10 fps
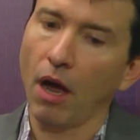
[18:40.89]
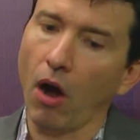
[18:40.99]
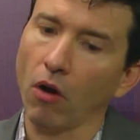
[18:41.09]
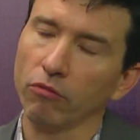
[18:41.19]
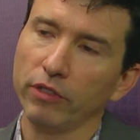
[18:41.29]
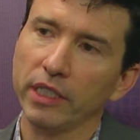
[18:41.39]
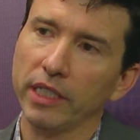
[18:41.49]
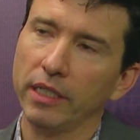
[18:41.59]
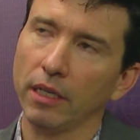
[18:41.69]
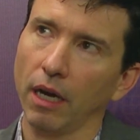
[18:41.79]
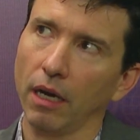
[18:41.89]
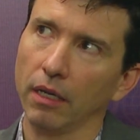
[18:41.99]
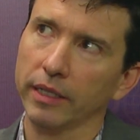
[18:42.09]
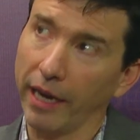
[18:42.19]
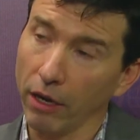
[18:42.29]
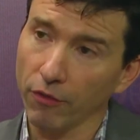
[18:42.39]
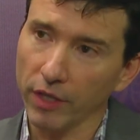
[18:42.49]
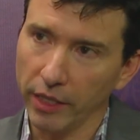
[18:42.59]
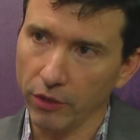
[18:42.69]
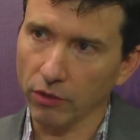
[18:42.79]
are really
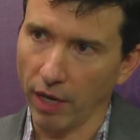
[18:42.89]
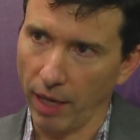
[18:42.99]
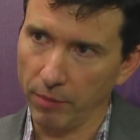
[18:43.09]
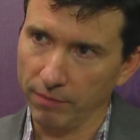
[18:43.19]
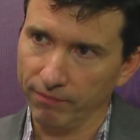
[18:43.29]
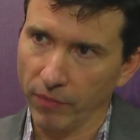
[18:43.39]
carefully described.